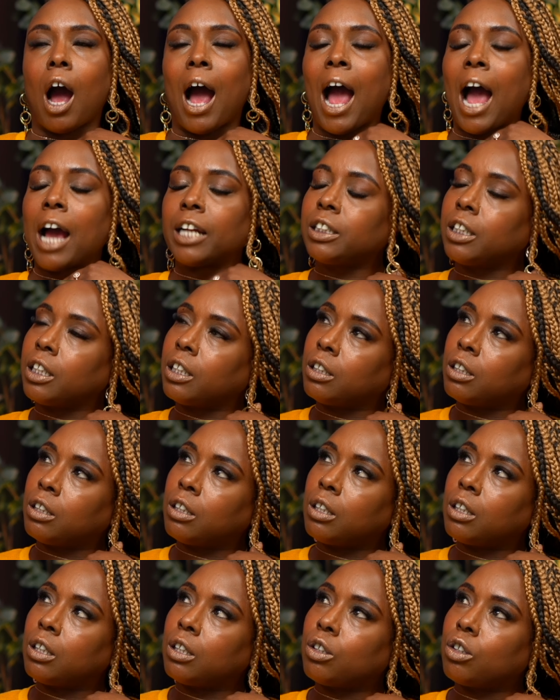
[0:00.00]
I hadn't
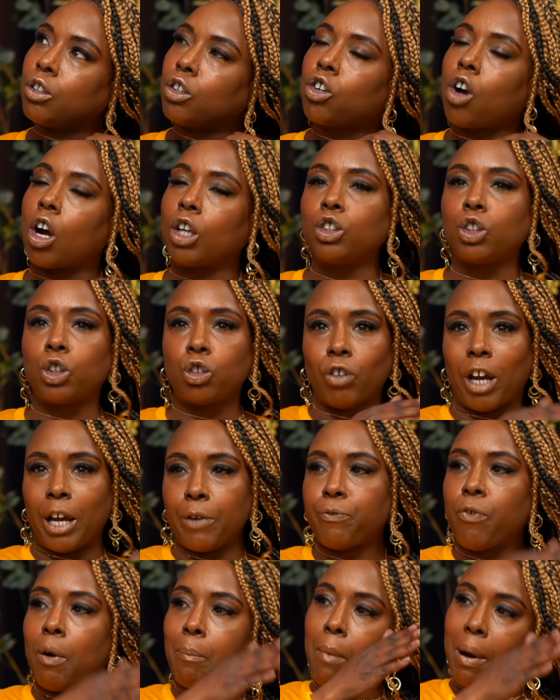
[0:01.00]
gone
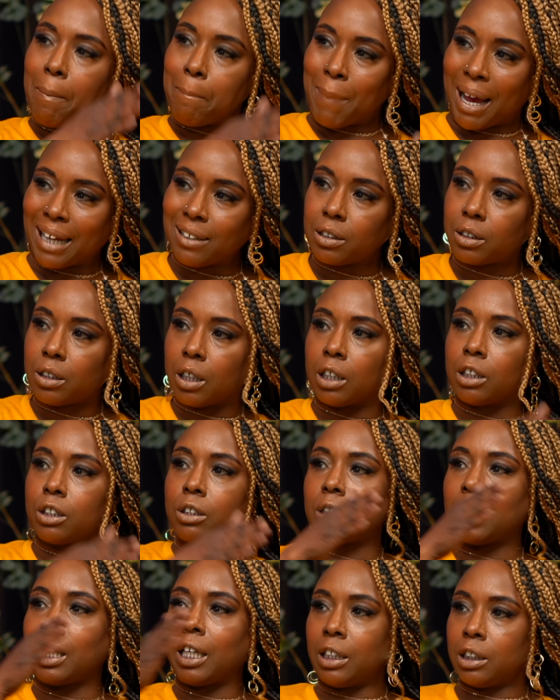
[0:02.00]
straight from my
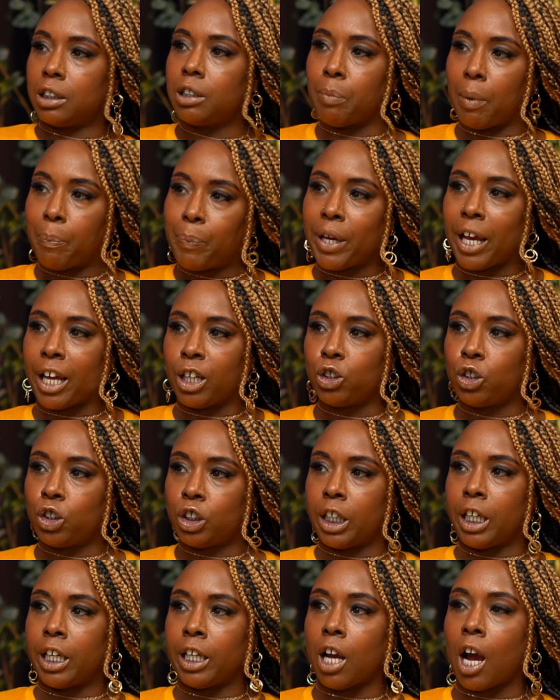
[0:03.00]
master's into my
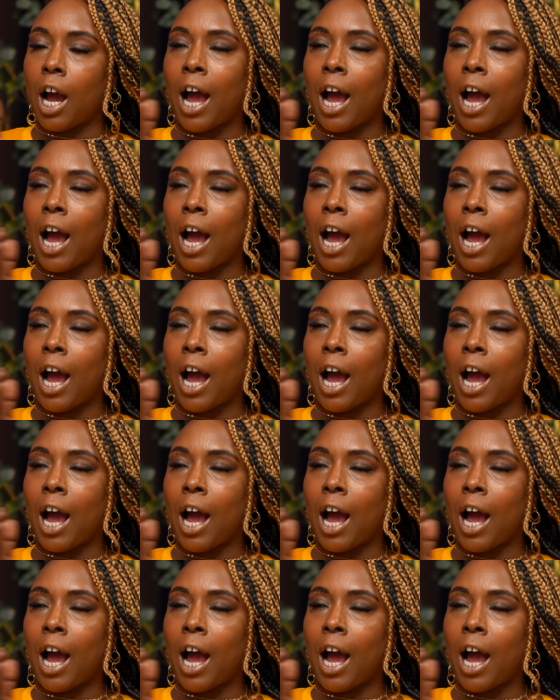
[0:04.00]
PhD.